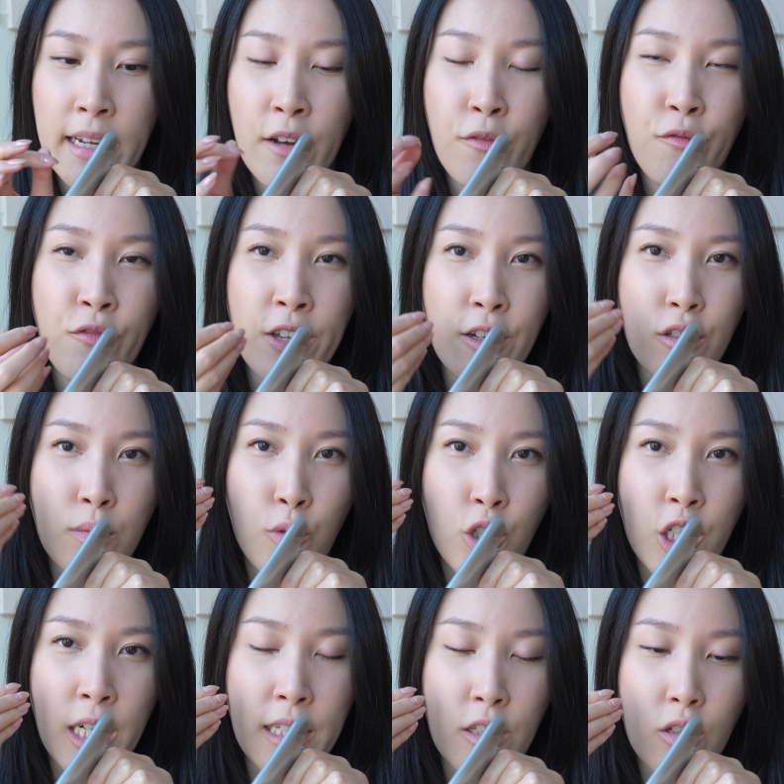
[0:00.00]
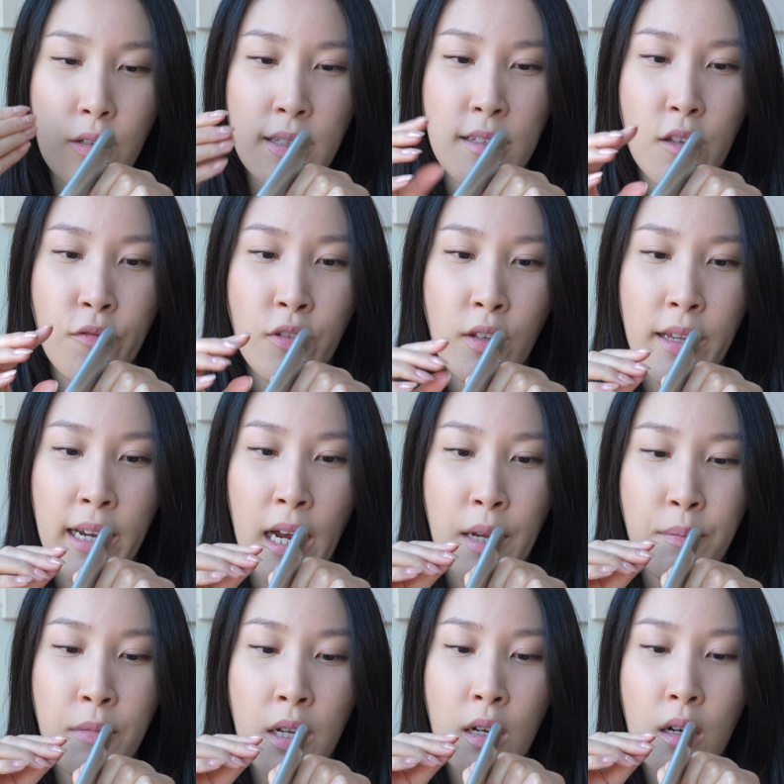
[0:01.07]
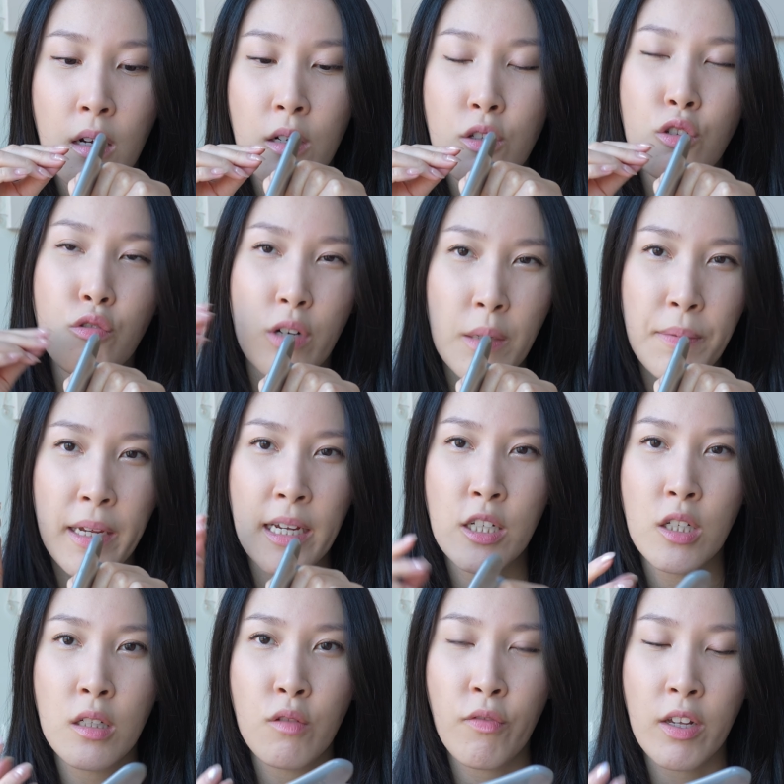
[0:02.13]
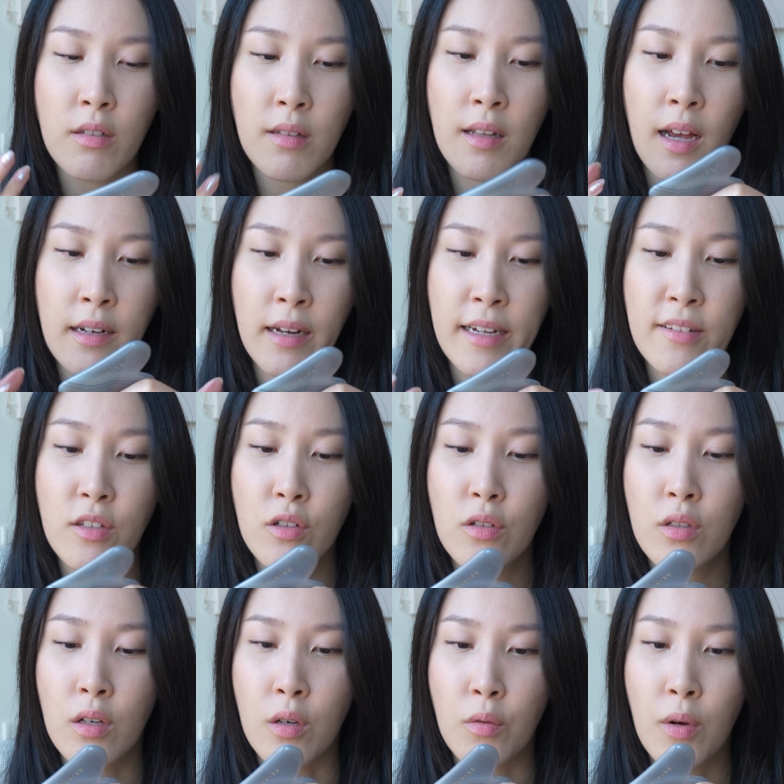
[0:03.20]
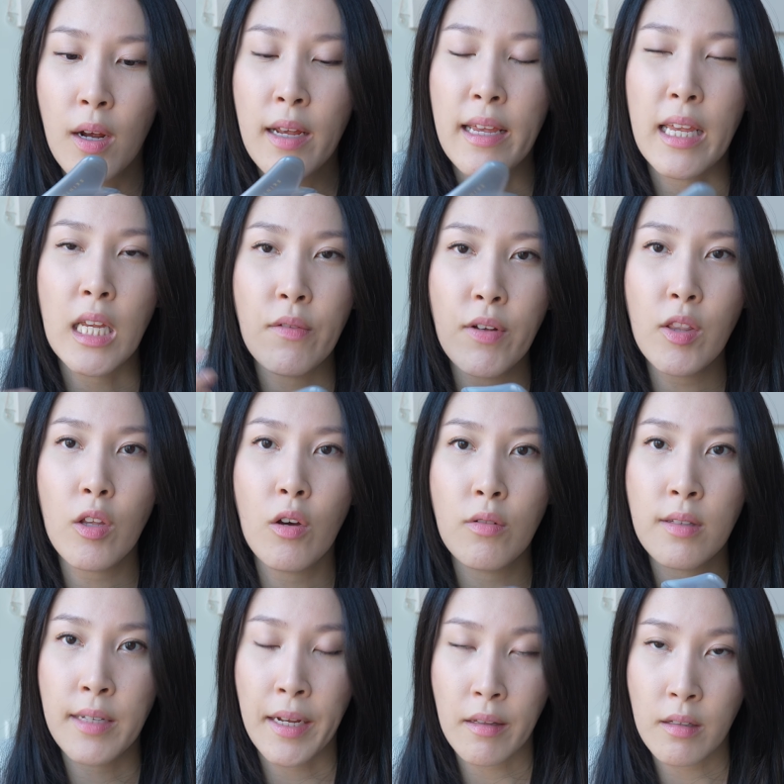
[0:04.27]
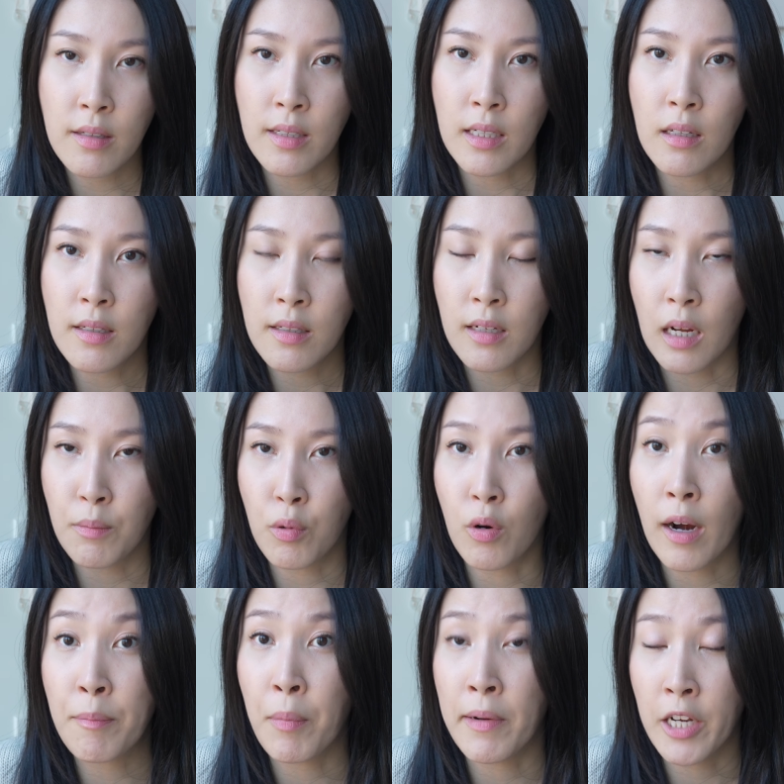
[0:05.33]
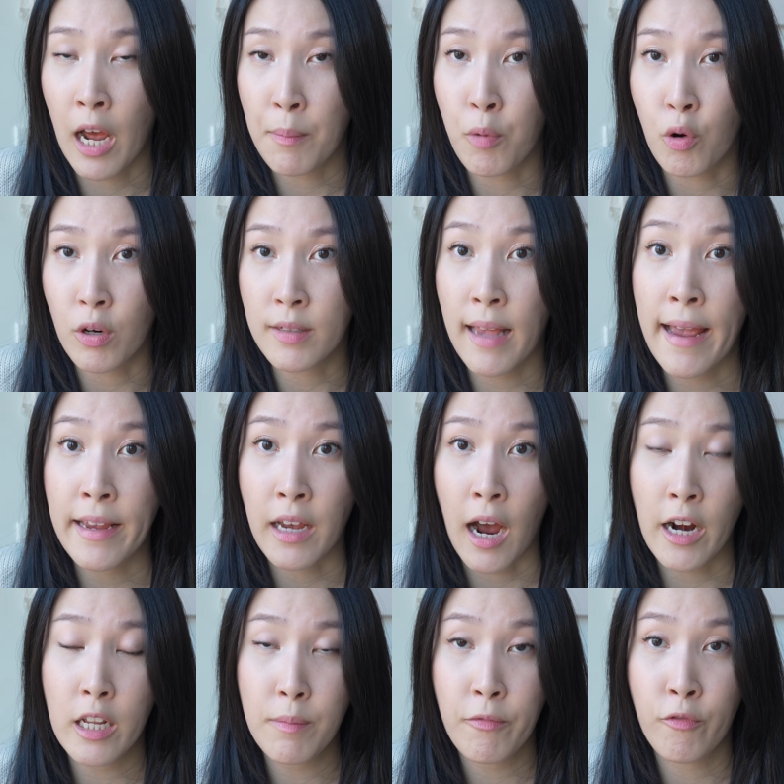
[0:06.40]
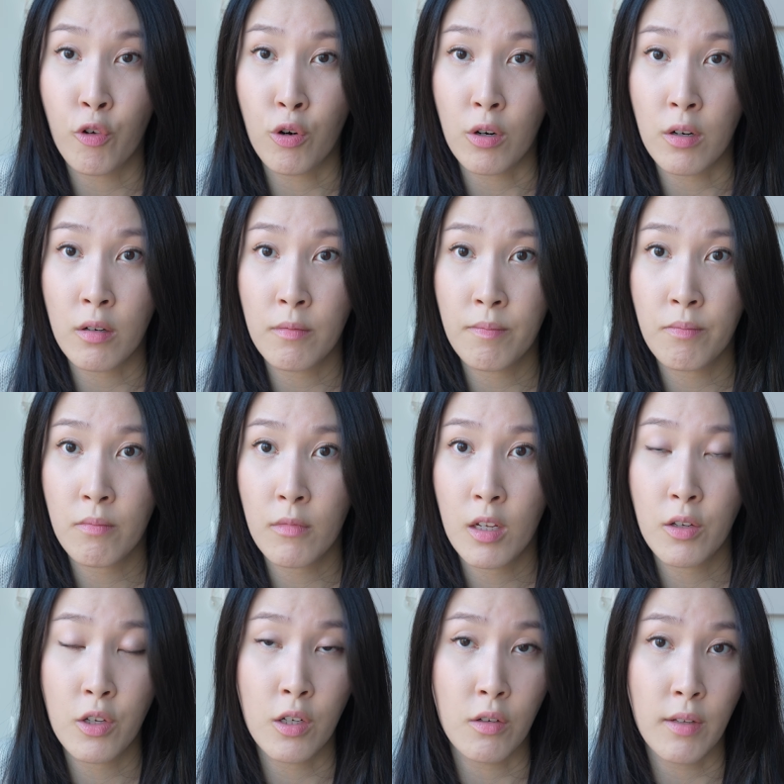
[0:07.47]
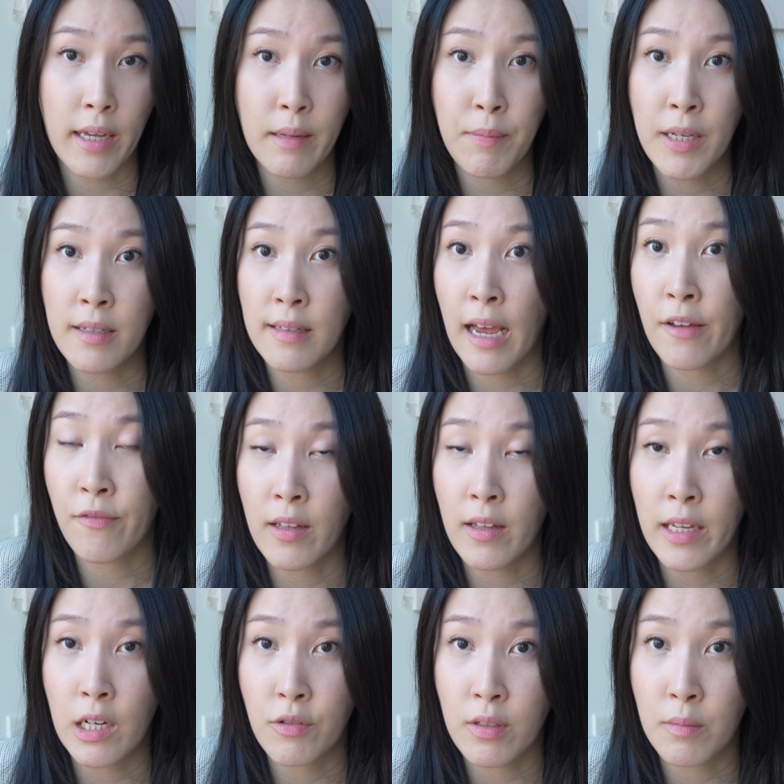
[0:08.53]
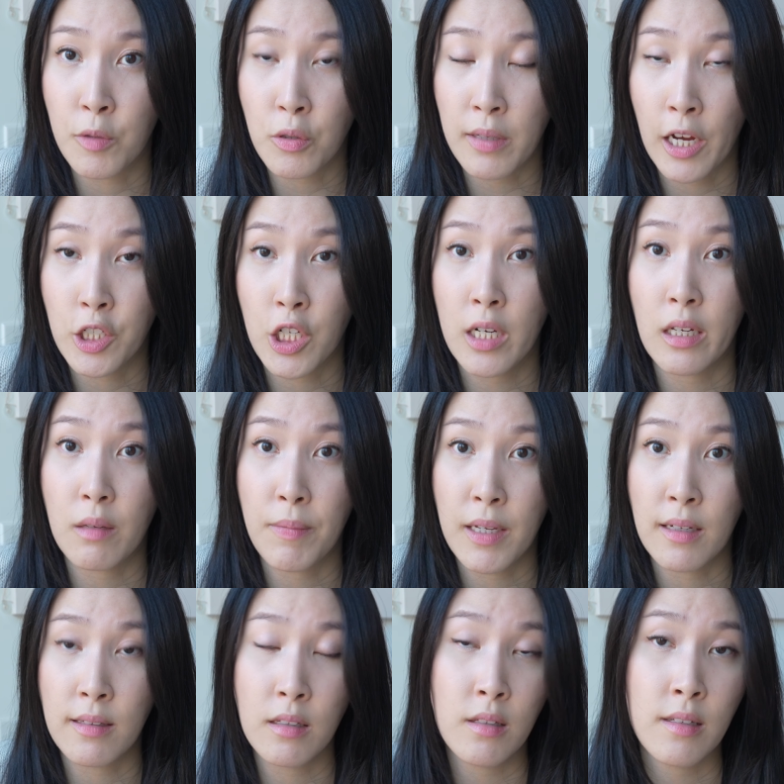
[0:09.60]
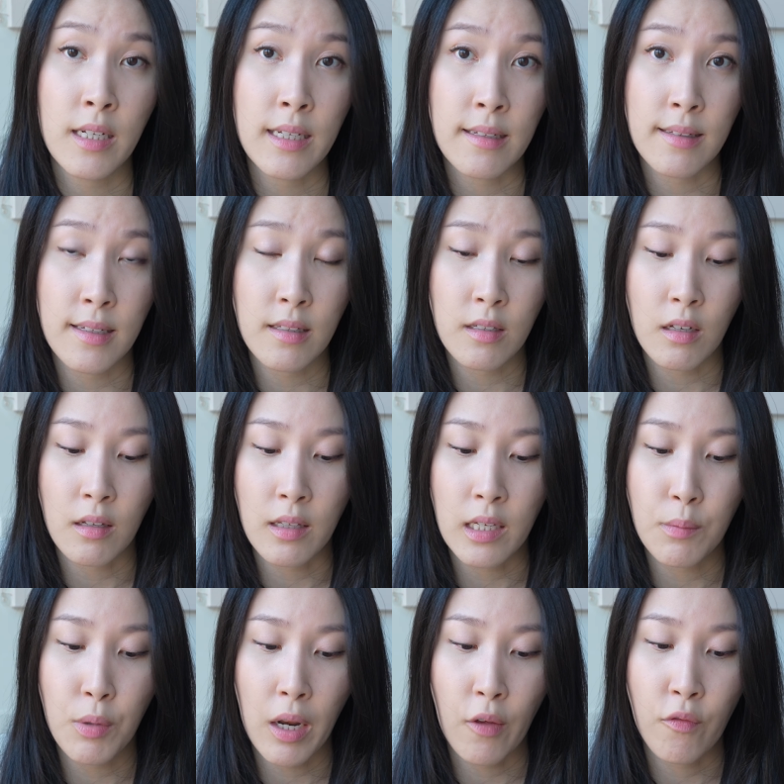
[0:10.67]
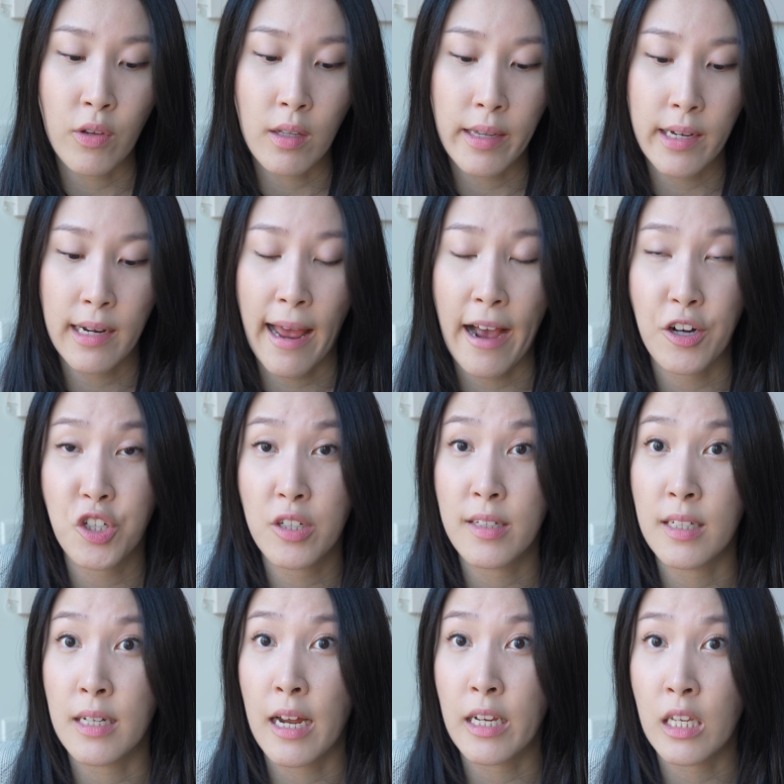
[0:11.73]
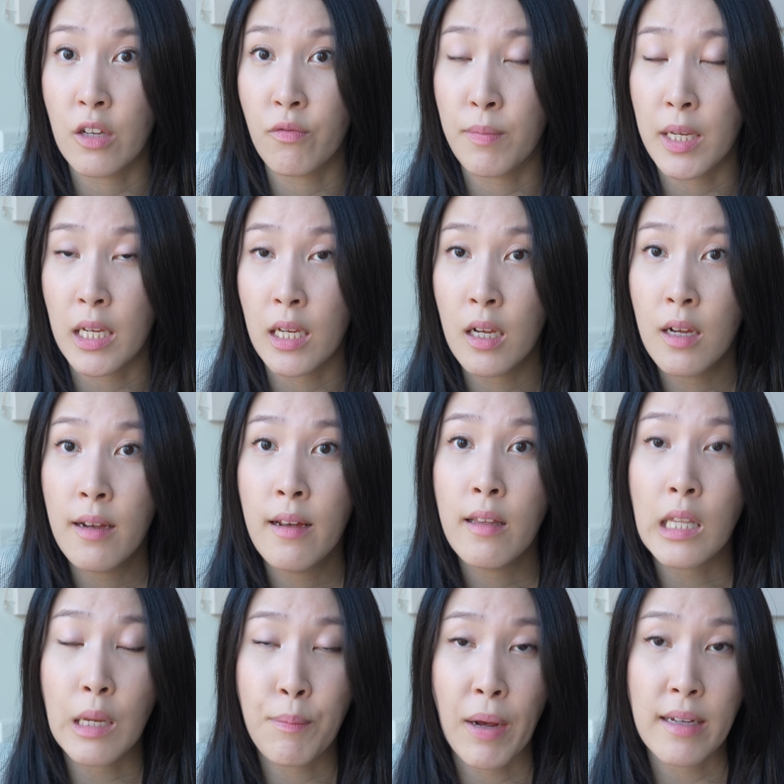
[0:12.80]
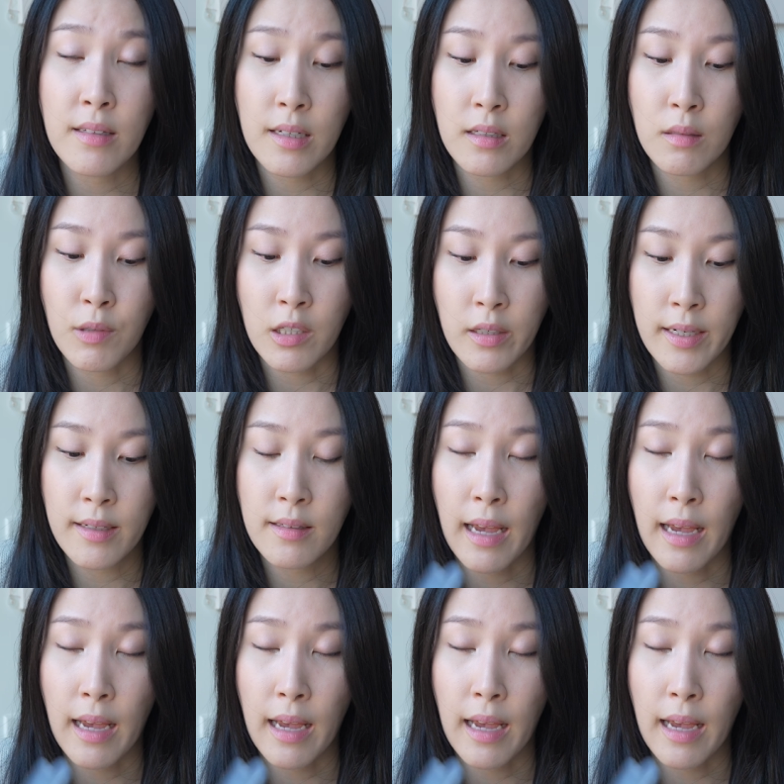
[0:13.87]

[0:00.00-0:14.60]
It feels more gentle. It doesn't feel like I'm scraping. It just feels a lot nicer. So even though stainless steel is non-porous, I got it for, you know, like, because I like it was the most hygienic because it's the easiest to clean, but I feel like it actually did not give me the best experience.